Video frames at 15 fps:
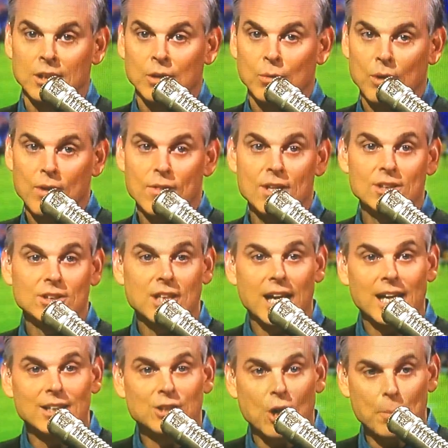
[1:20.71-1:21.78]
One of these
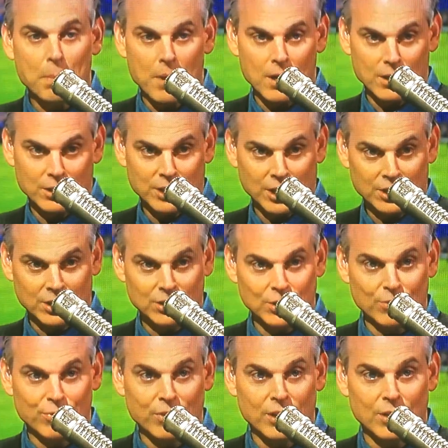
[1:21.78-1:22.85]
days, our politicians
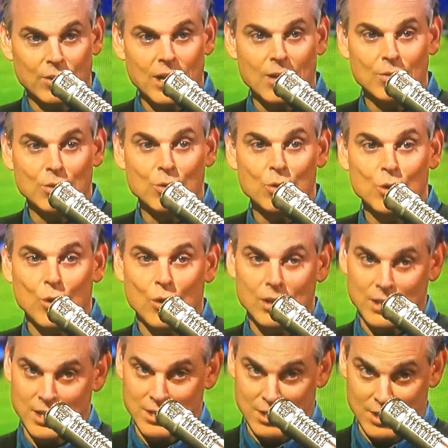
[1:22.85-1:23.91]
will figure out New
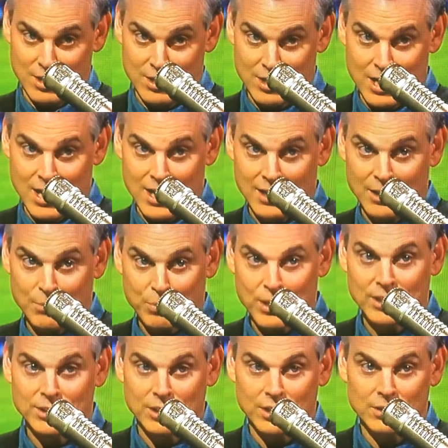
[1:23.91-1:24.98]
York doesn't decide the
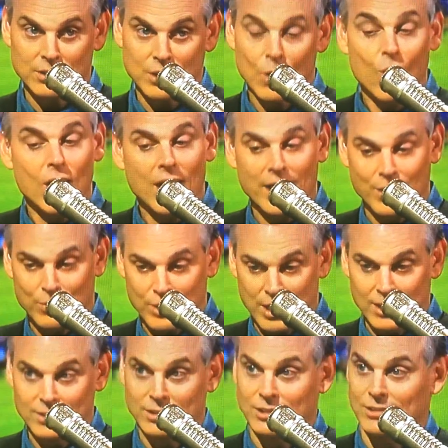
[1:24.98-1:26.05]
president, Ohio
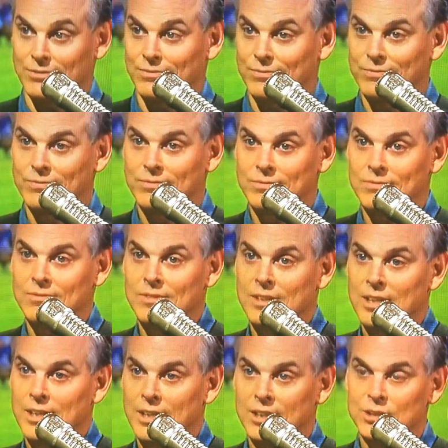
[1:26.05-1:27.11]
does.
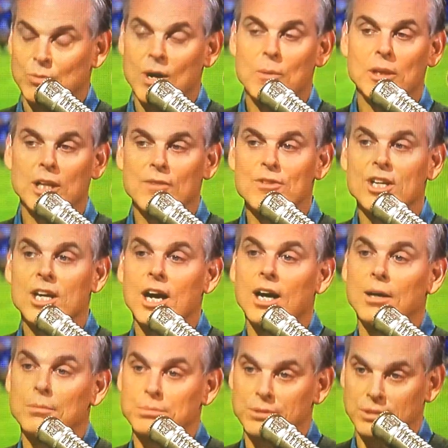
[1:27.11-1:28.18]
That's why we love the
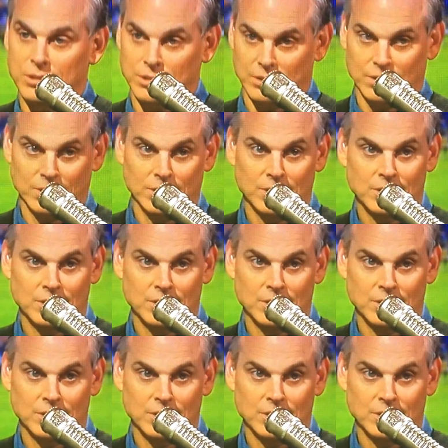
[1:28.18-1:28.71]
Cubs.